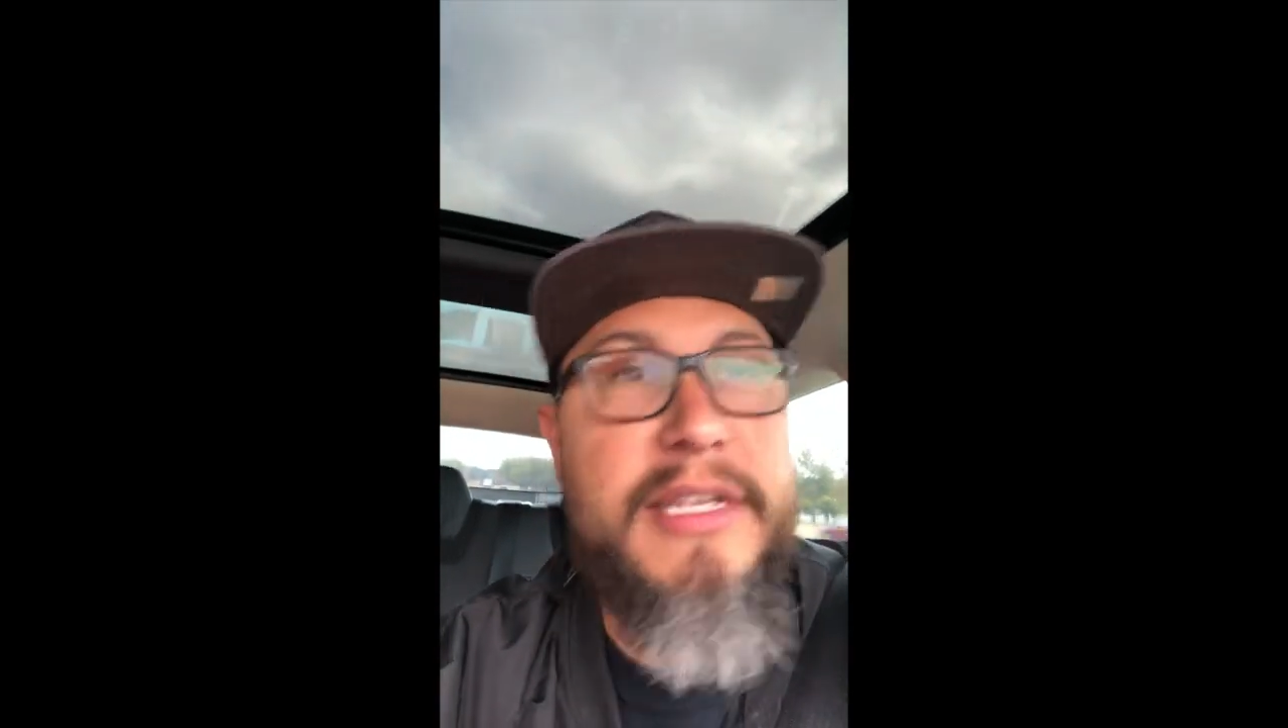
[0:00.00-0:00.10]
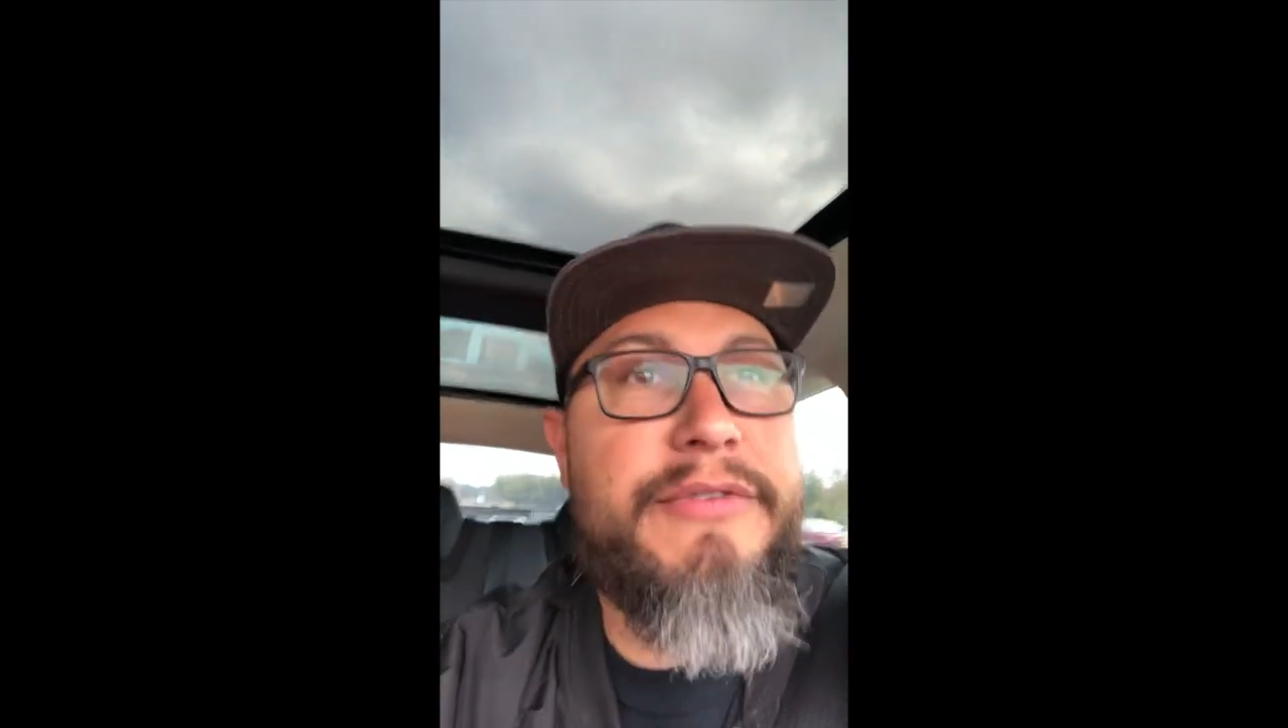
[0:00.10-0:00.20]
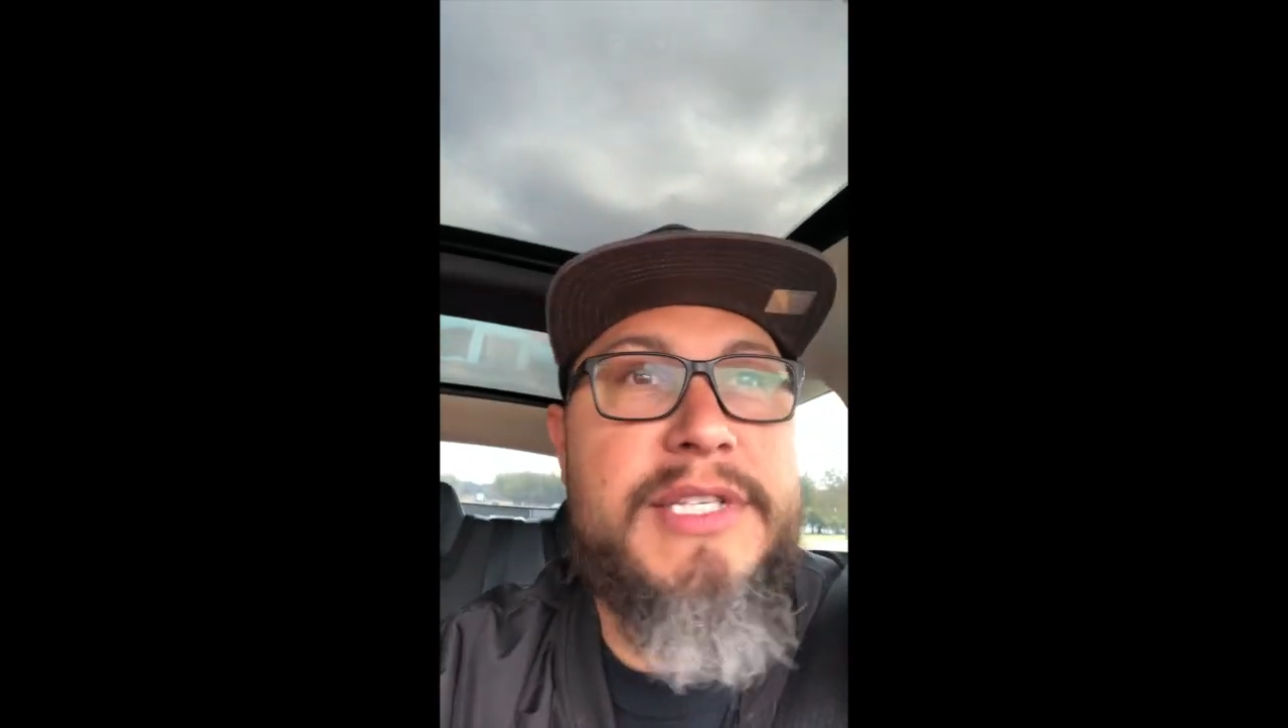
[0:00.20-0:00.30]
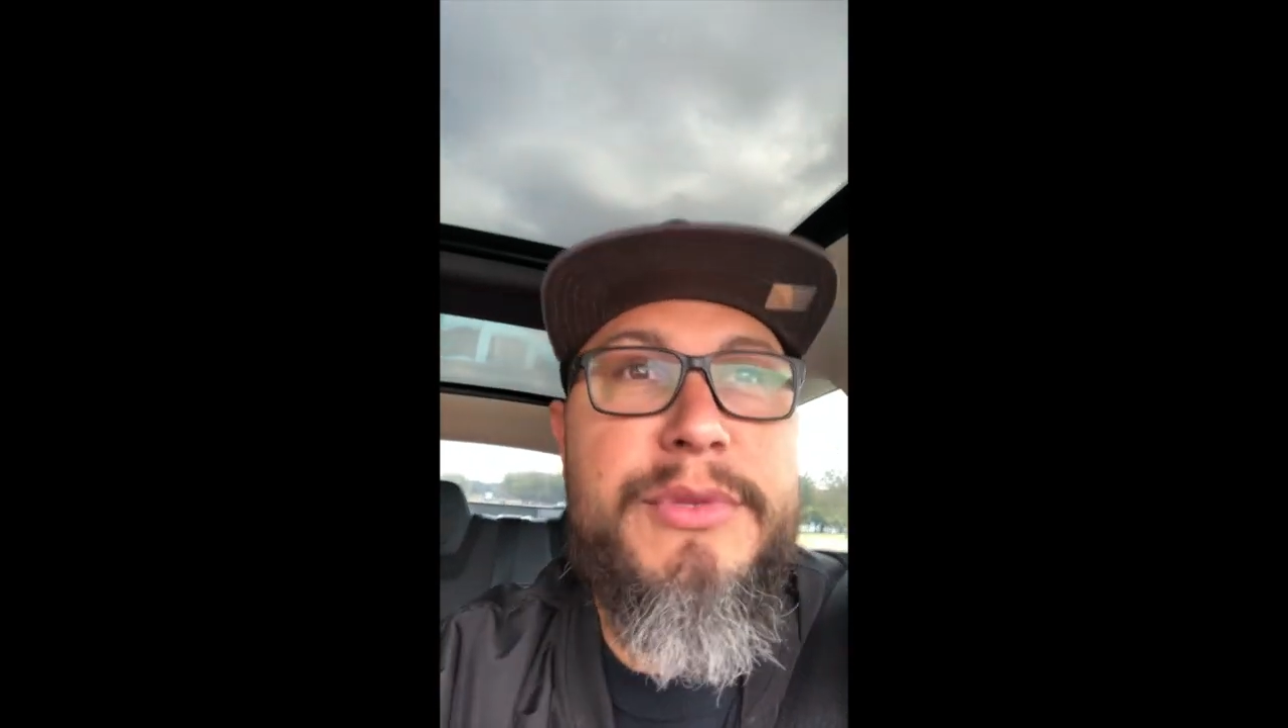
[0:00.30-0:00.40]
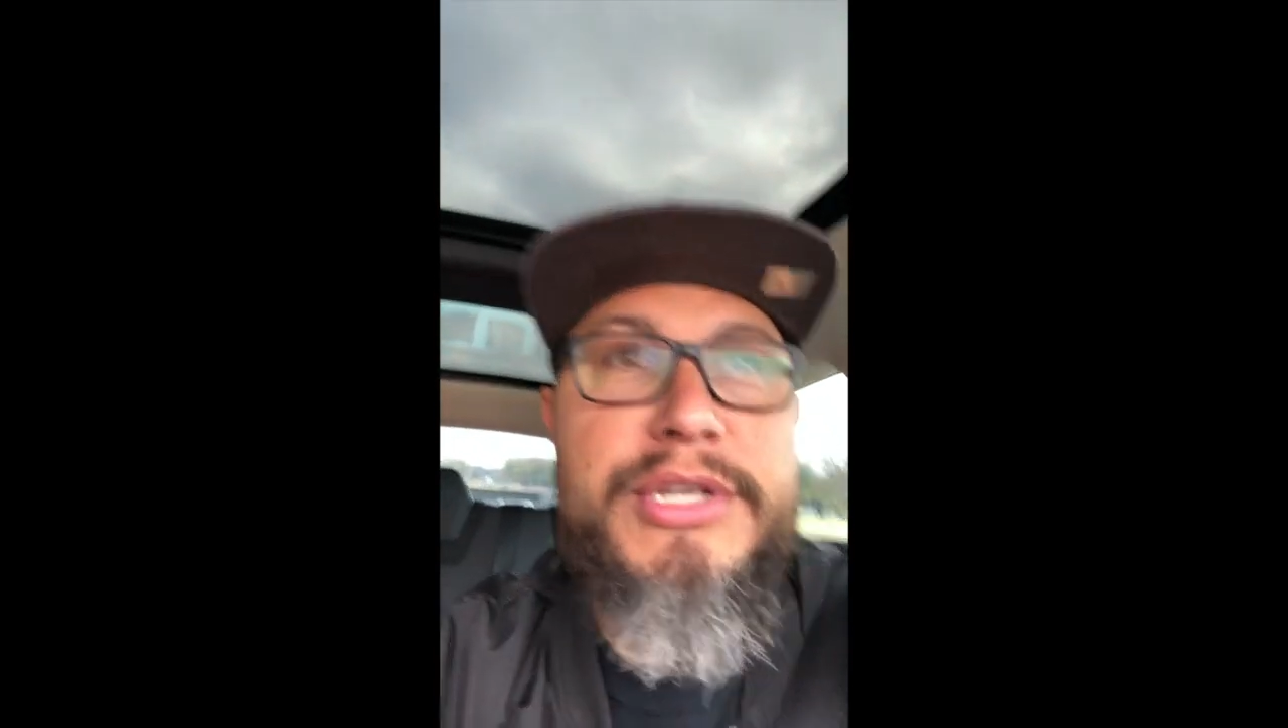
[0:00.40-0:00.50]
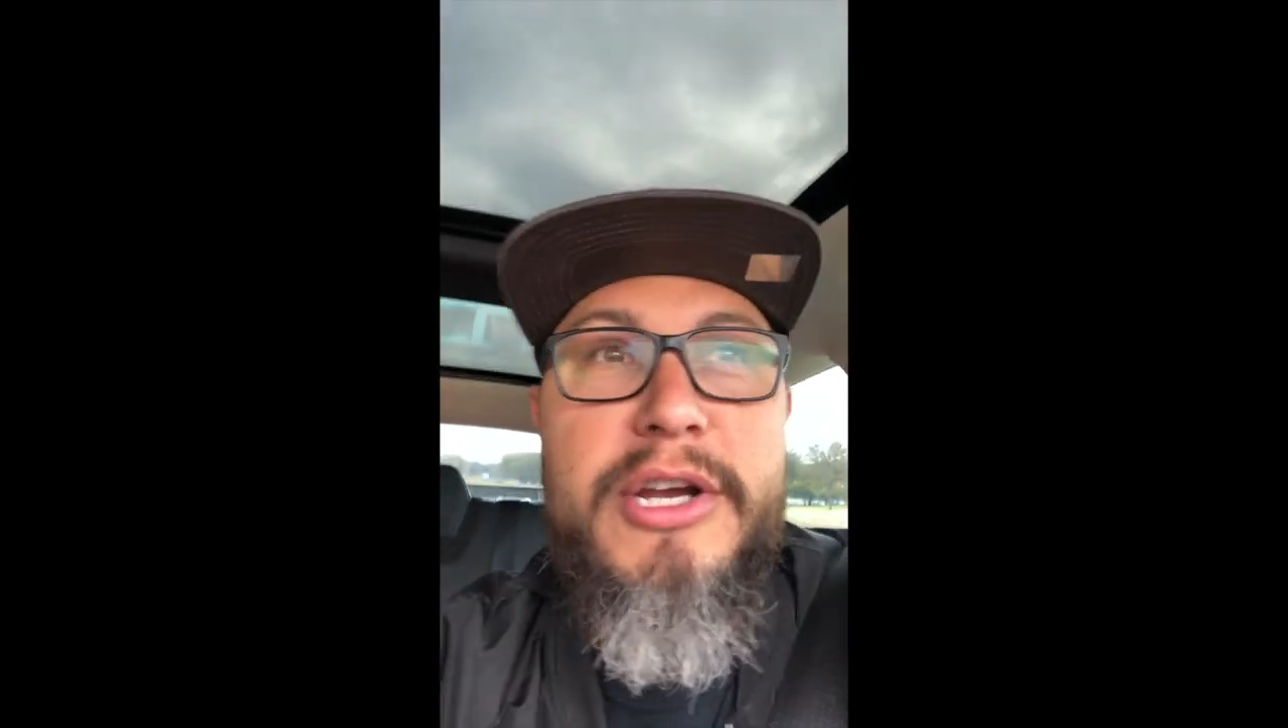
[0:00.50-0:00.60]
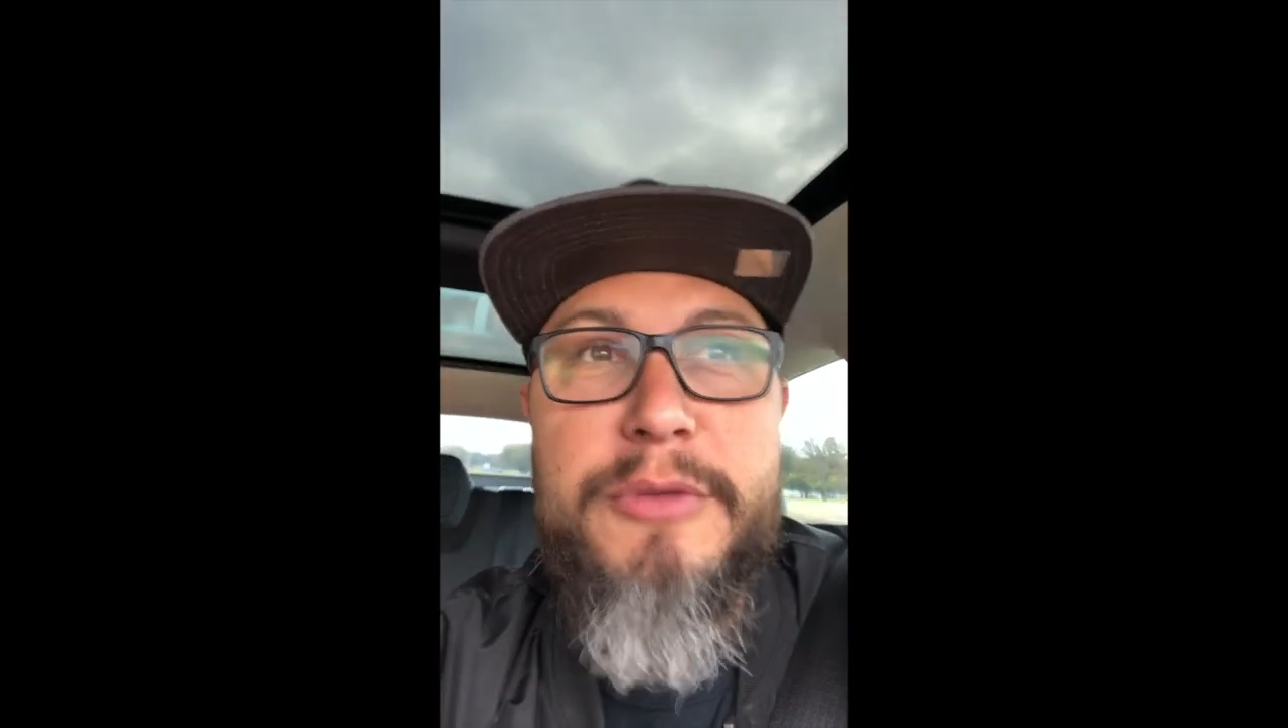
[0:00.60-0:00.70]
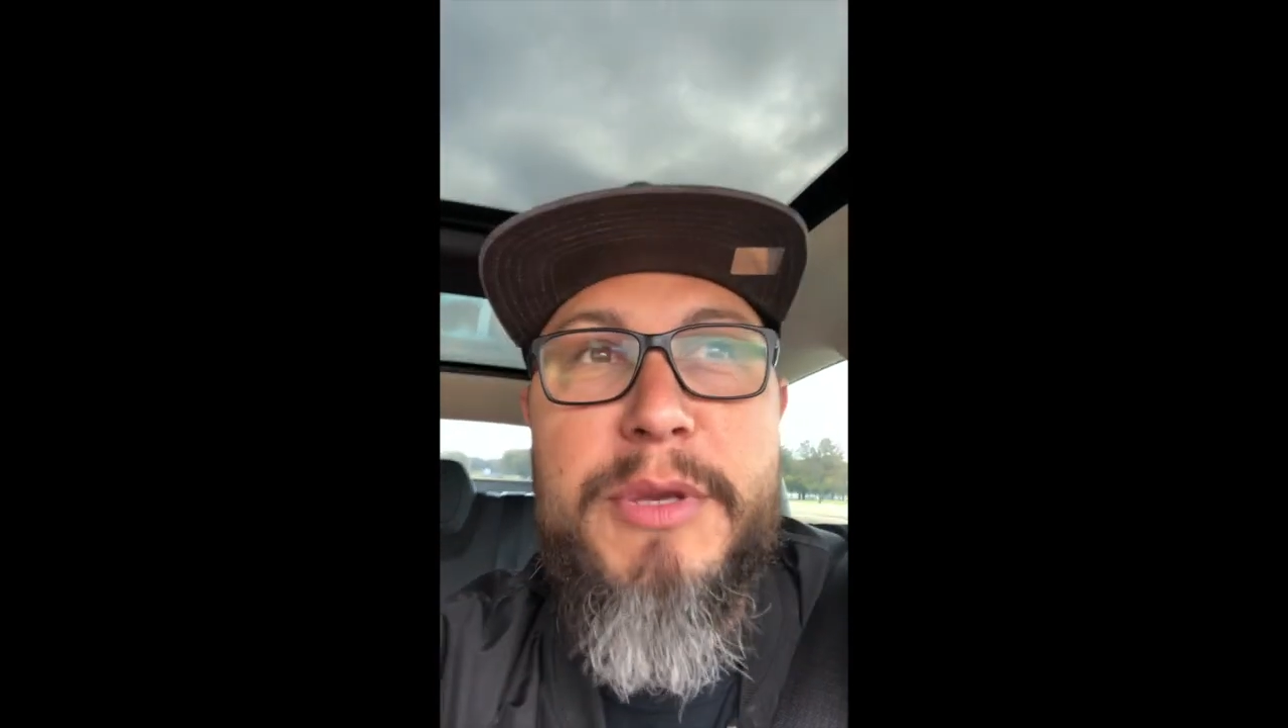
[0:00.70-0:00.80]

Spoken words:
even some of the younger